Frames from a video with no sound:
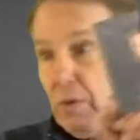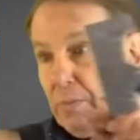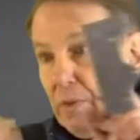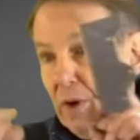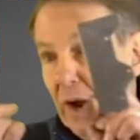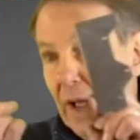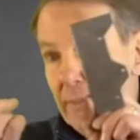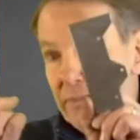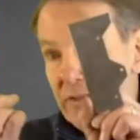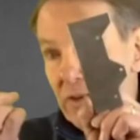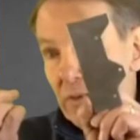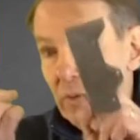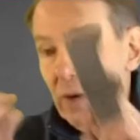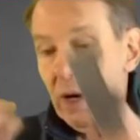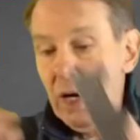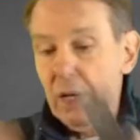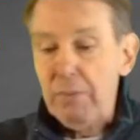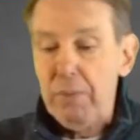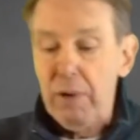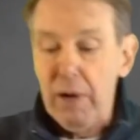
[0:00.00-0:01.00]
perhaps the
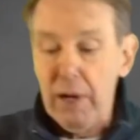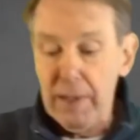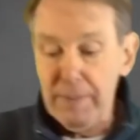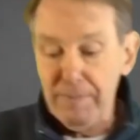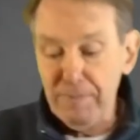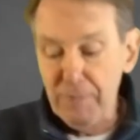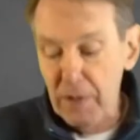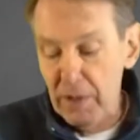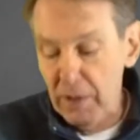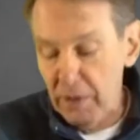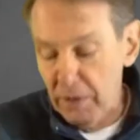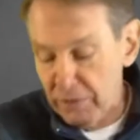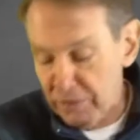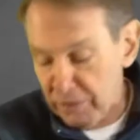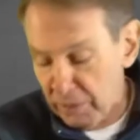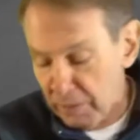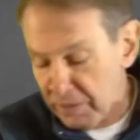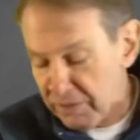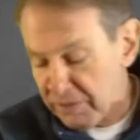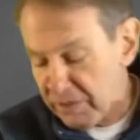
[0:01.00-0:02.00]
wrong part?
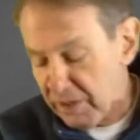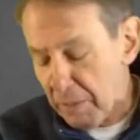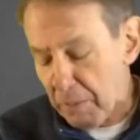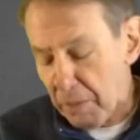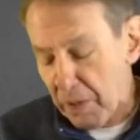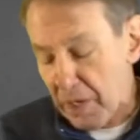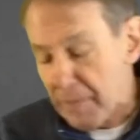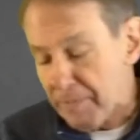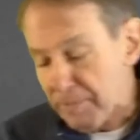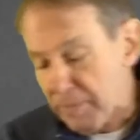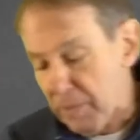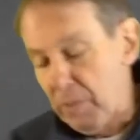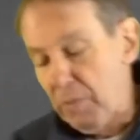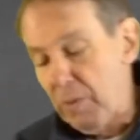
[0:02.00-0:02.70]
So in summary,